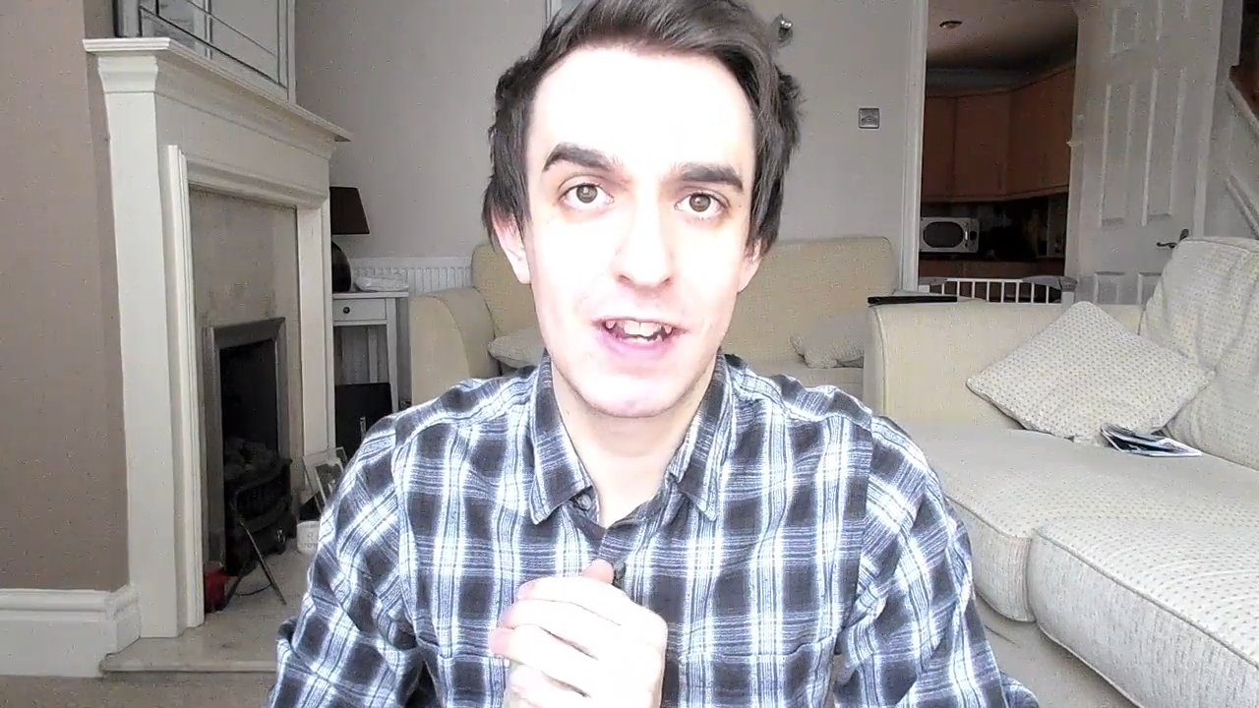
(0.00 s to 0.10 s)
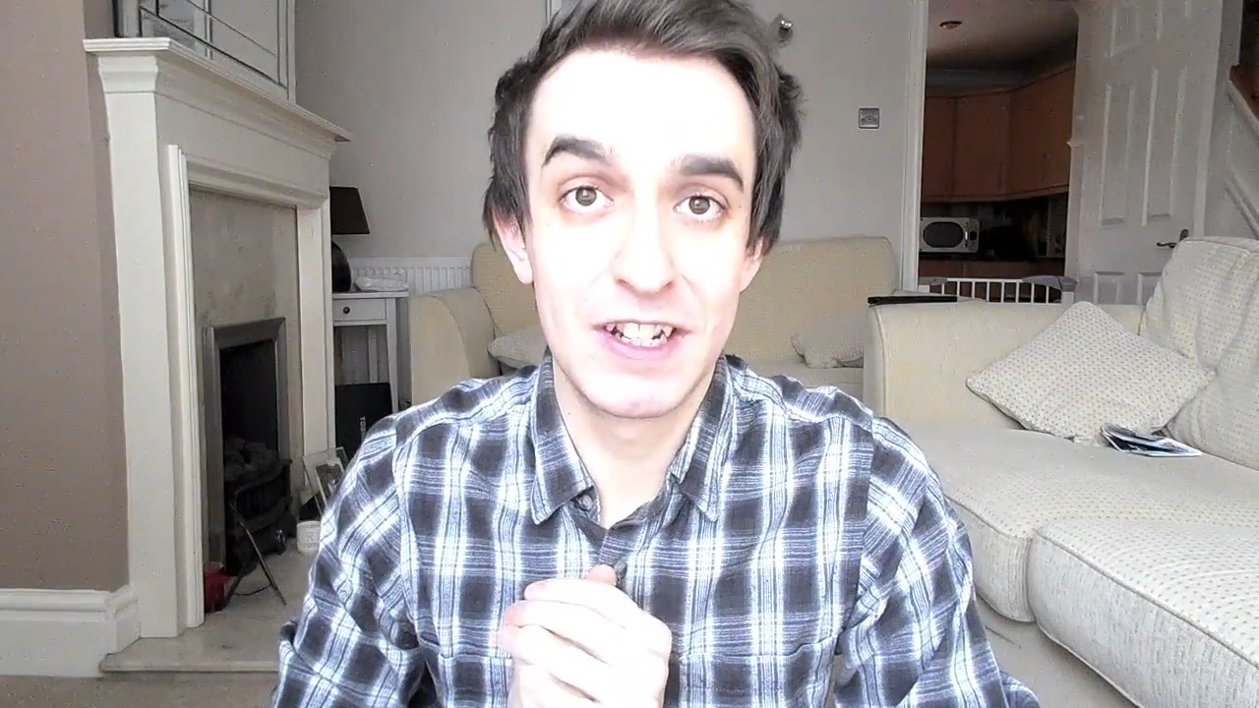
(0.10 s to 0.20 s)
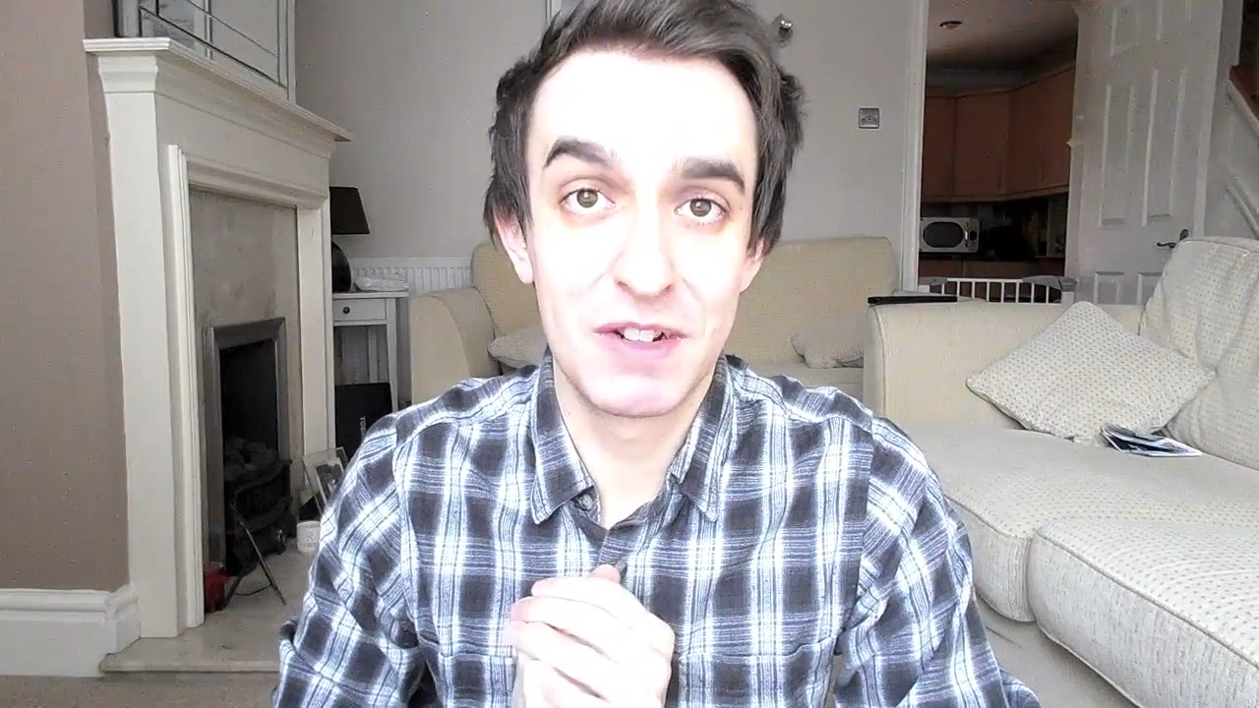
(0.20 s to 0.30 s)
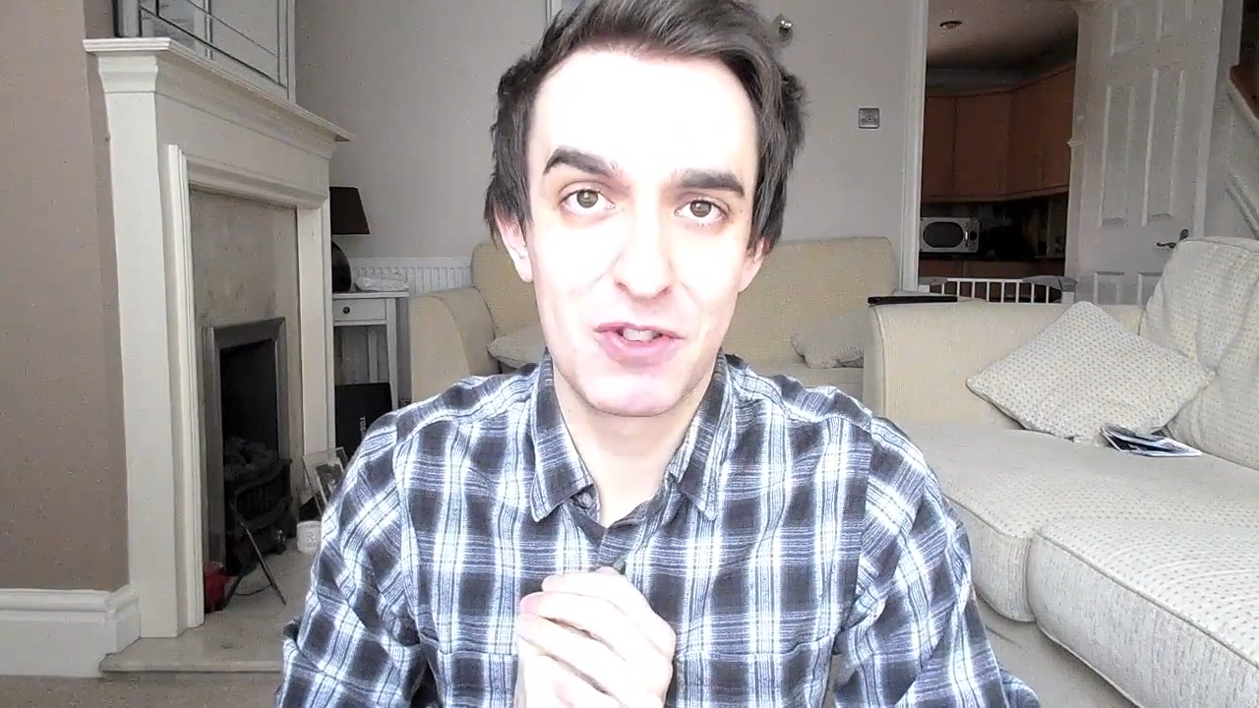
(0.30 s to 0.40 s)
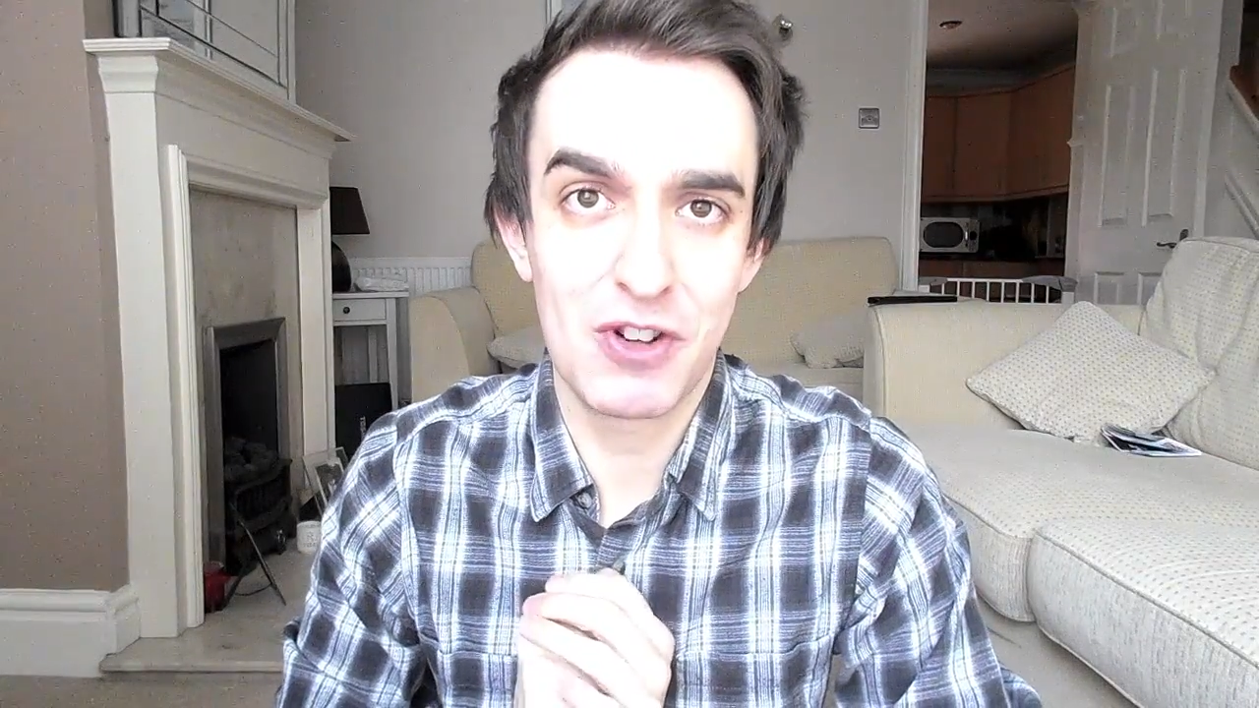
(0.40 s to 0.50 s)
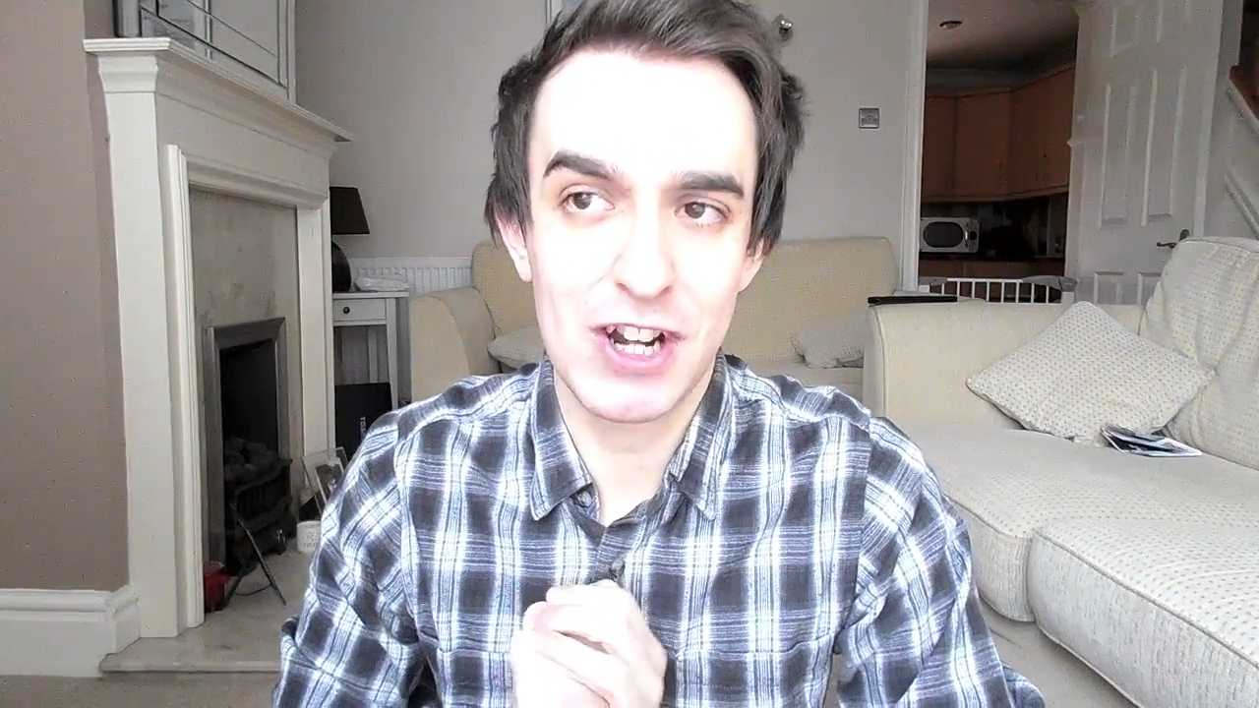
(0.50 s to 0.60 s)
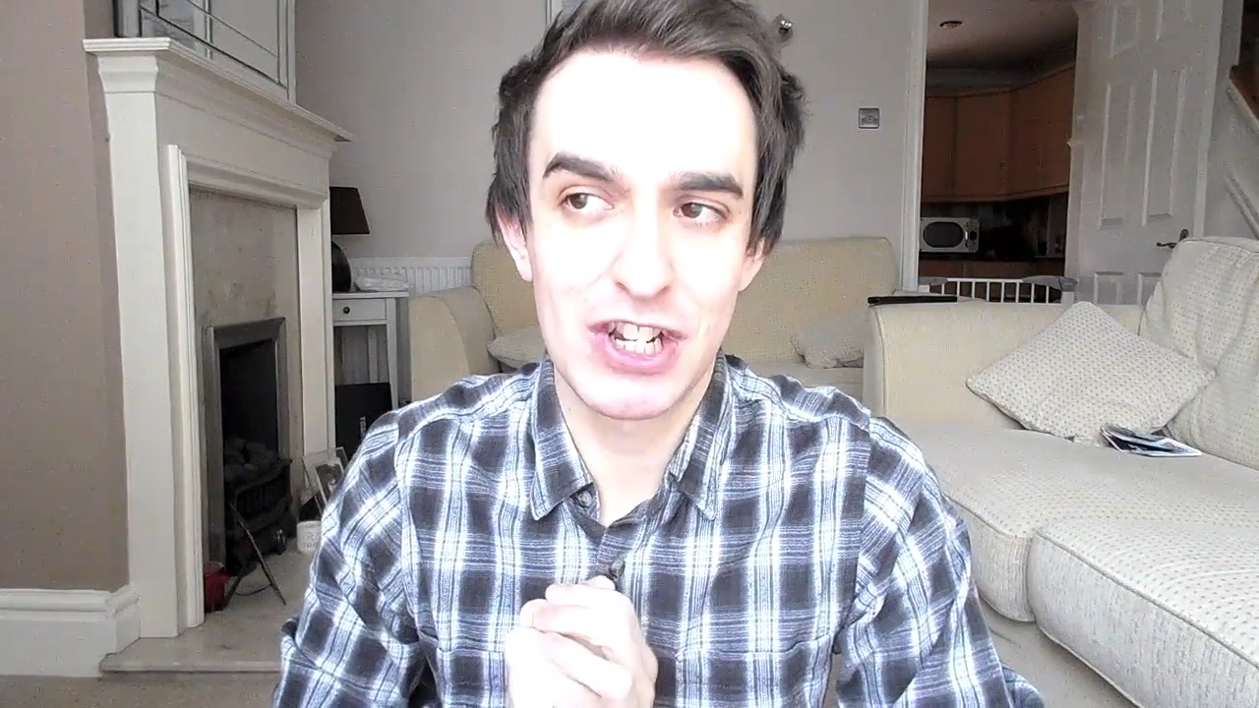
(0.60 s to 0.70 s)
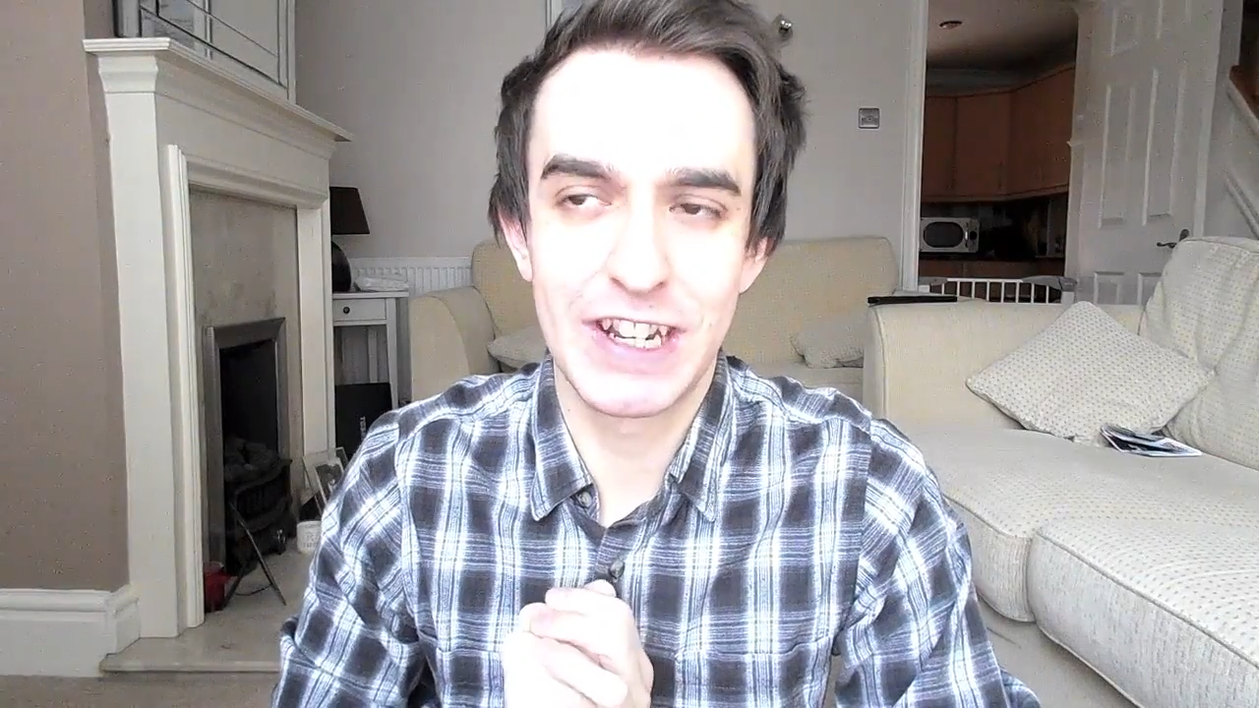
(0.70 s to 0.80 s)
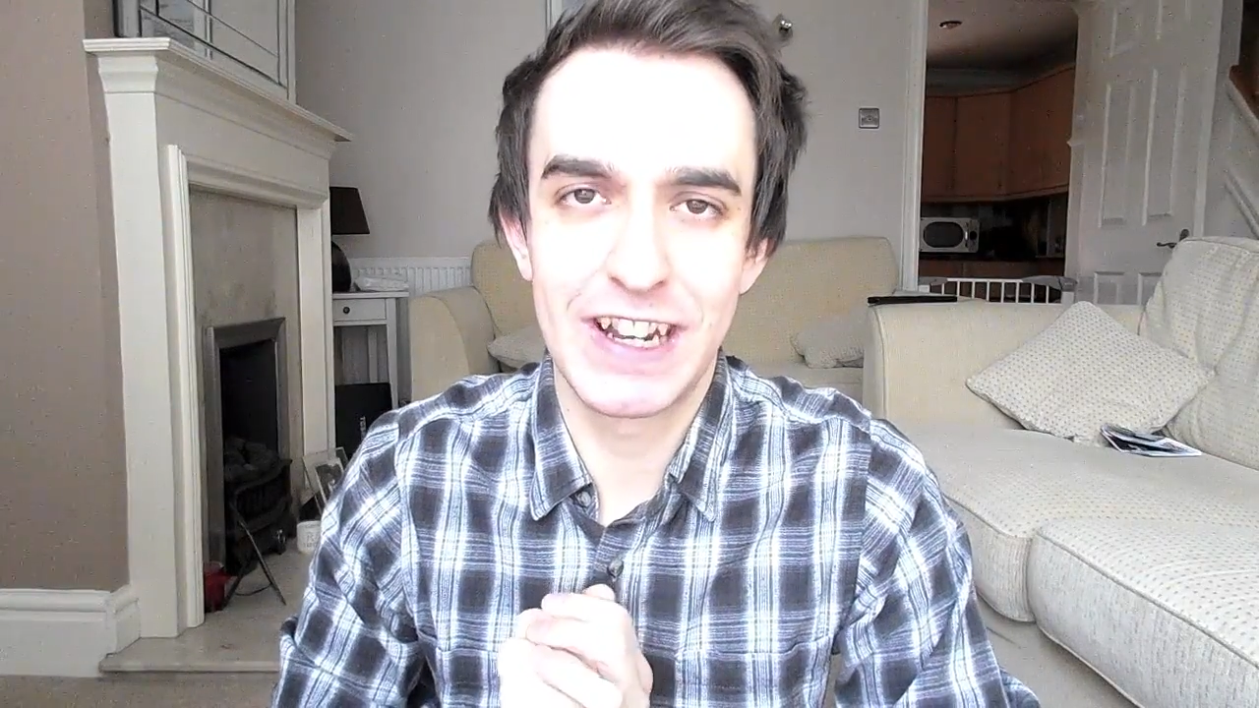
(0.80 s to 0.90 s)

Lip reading: kind of trashy